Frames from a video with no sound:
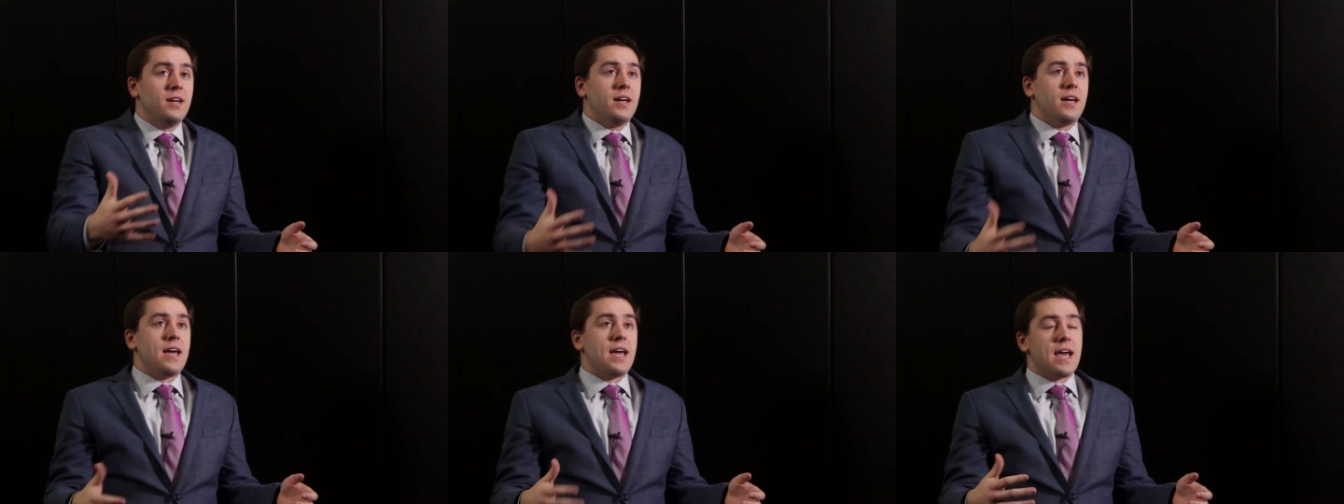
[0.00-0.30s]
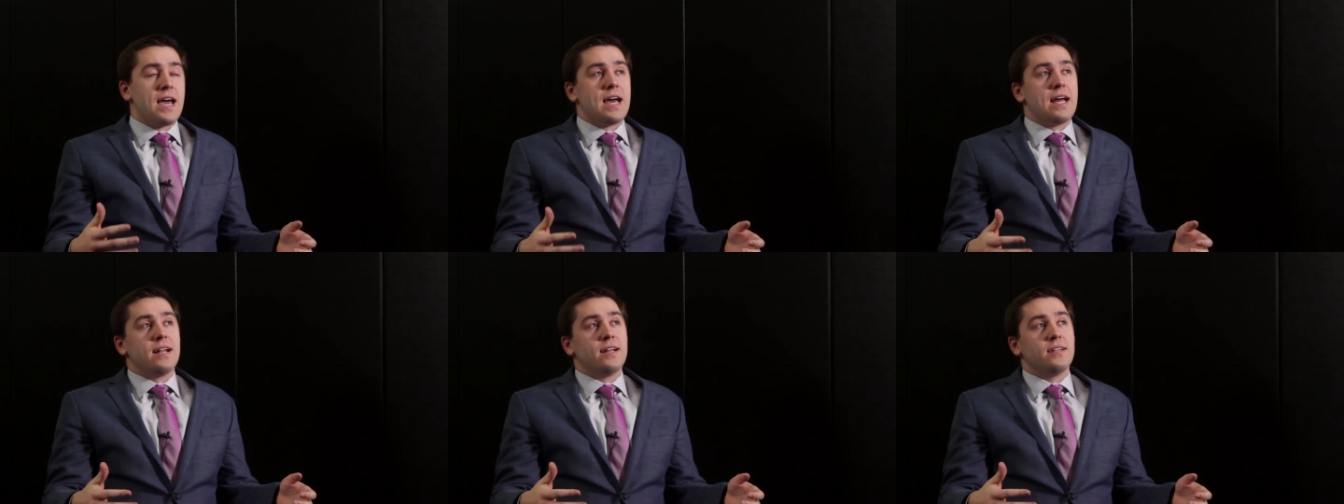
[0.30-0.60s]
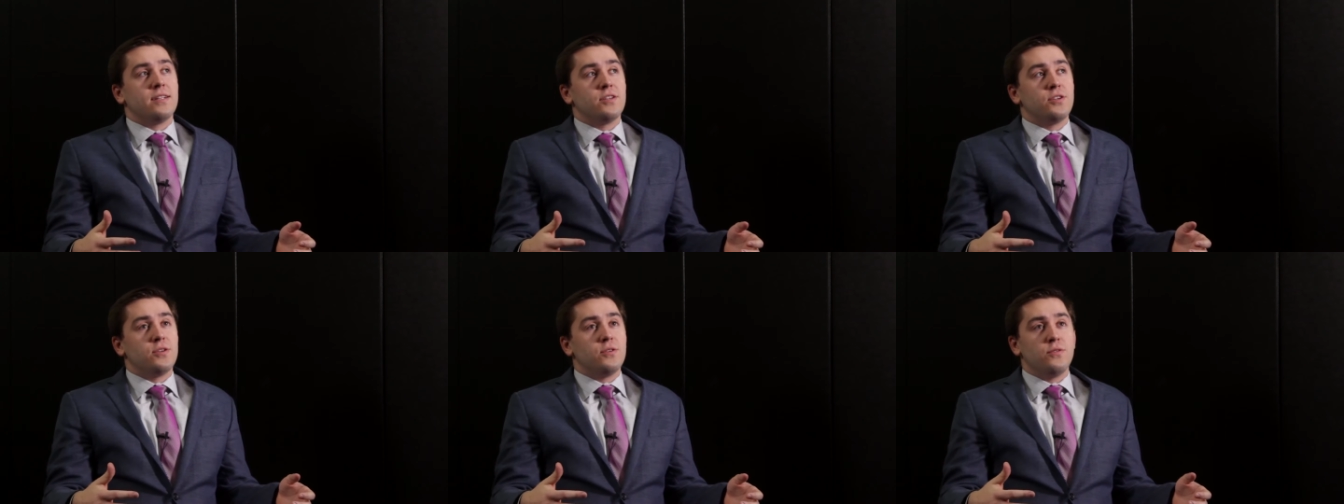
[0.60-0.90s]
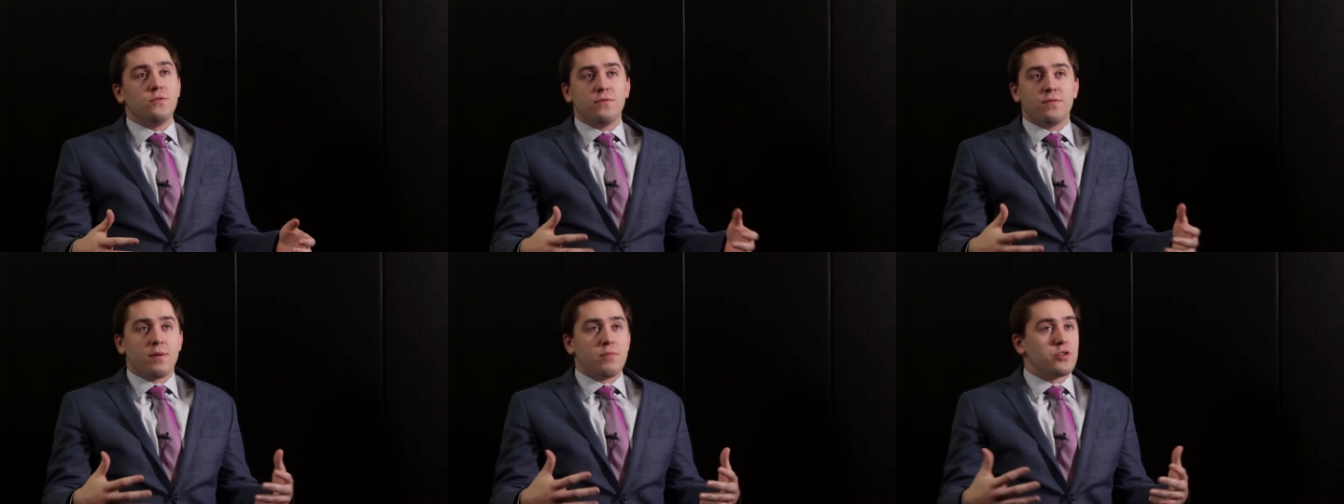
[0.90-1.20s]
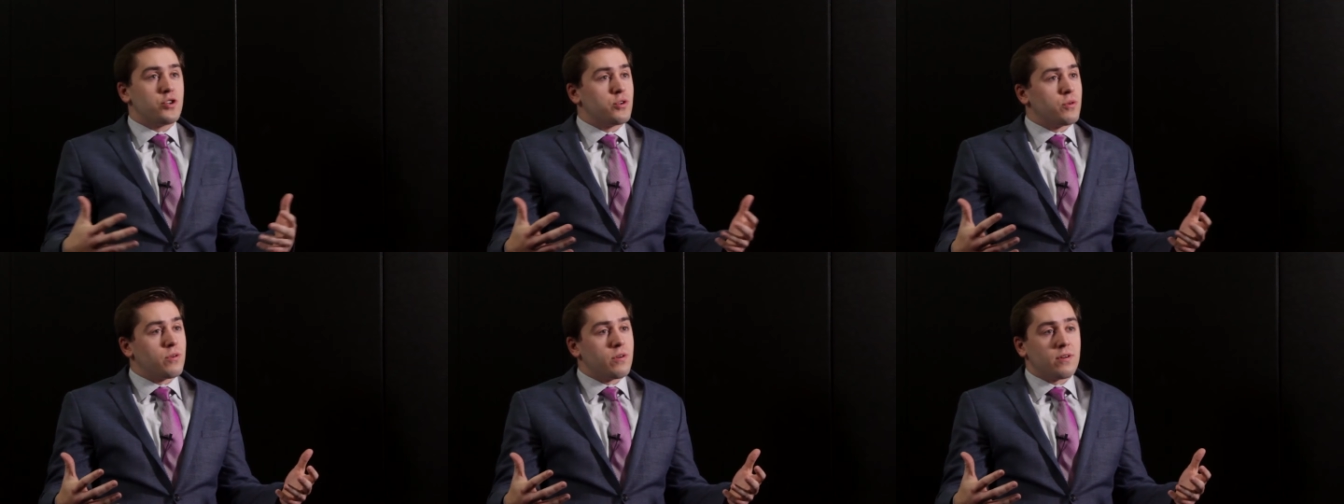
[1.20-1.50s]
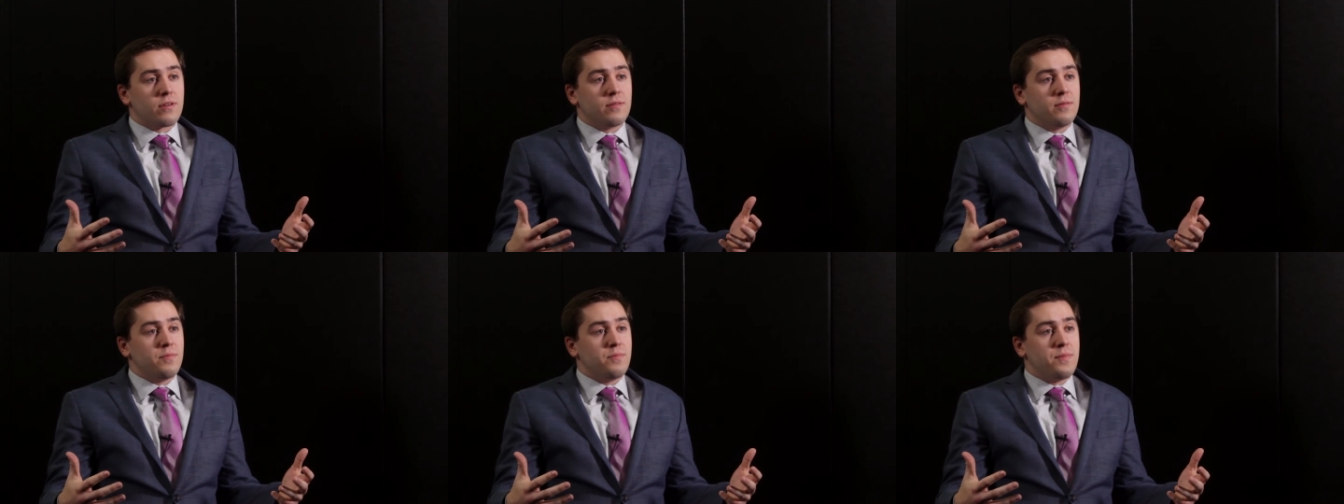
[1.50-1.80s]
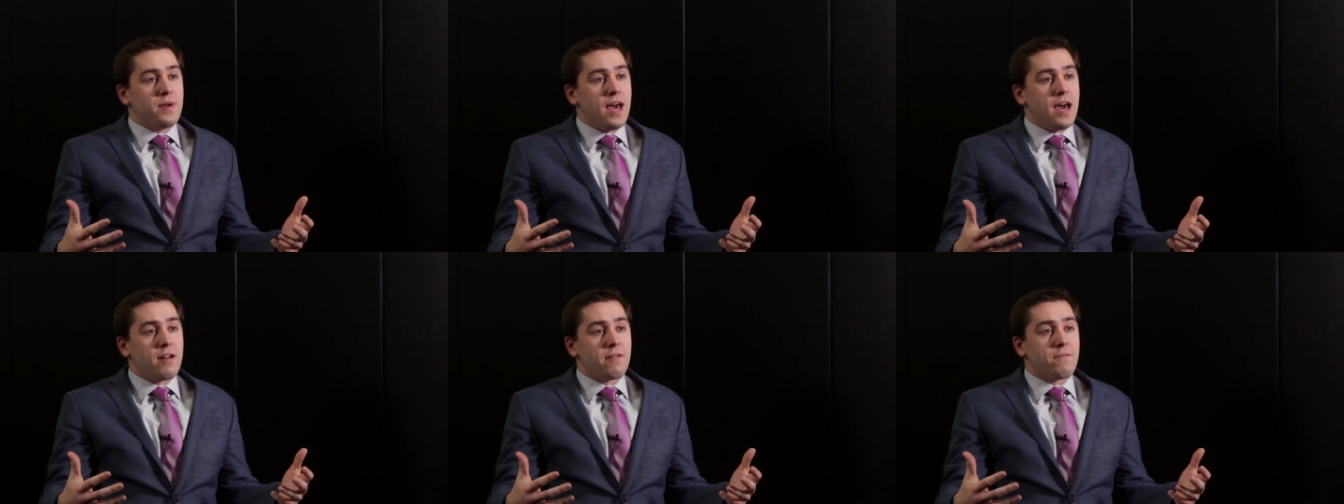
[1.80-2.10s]
And you've, I'm sure,
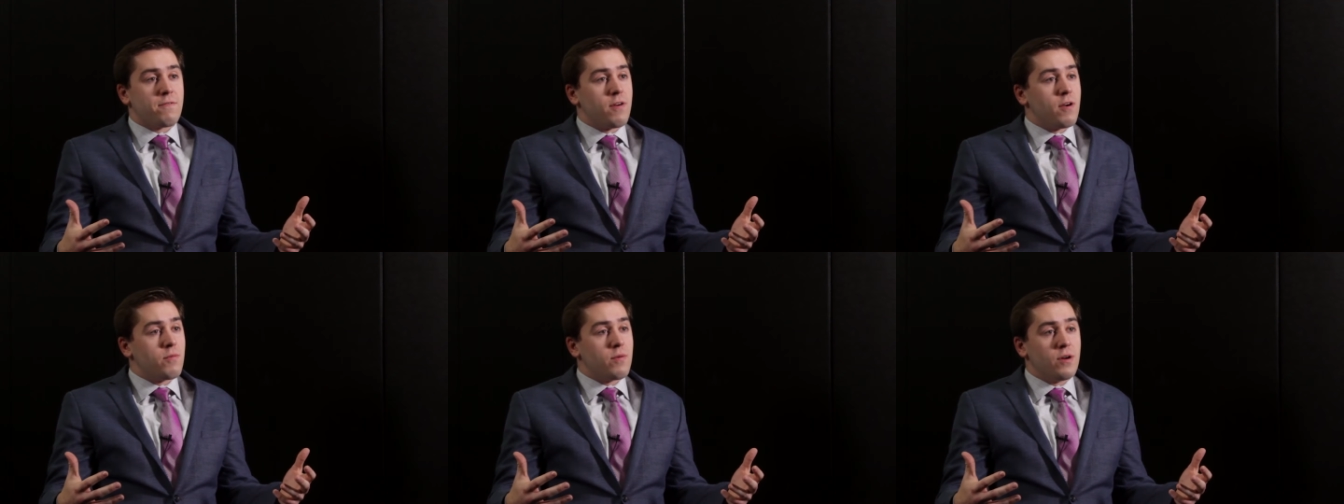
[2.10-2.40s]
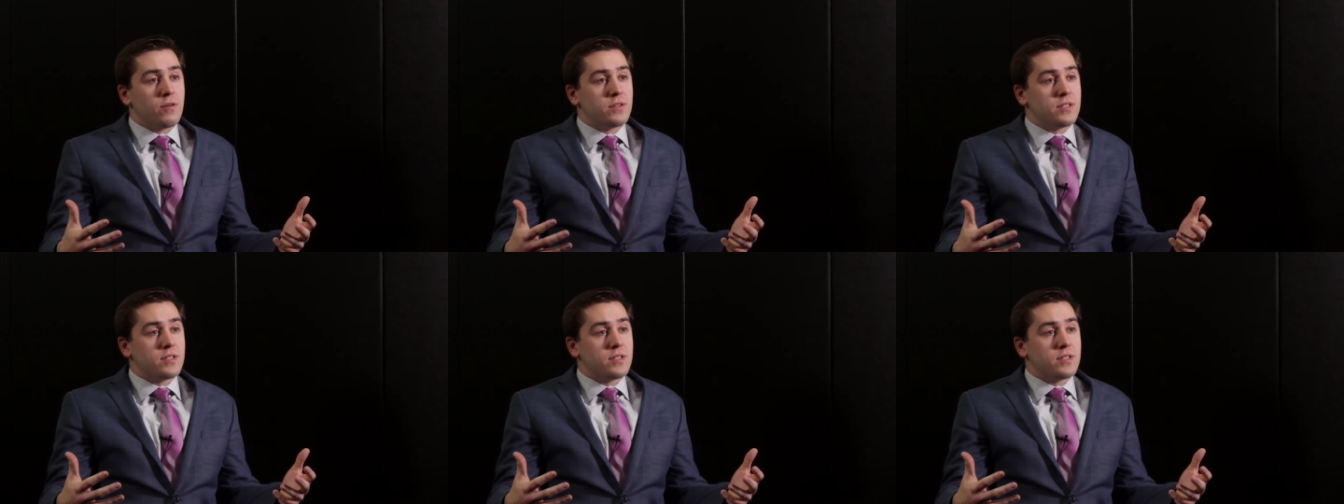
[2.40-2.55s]
had a front row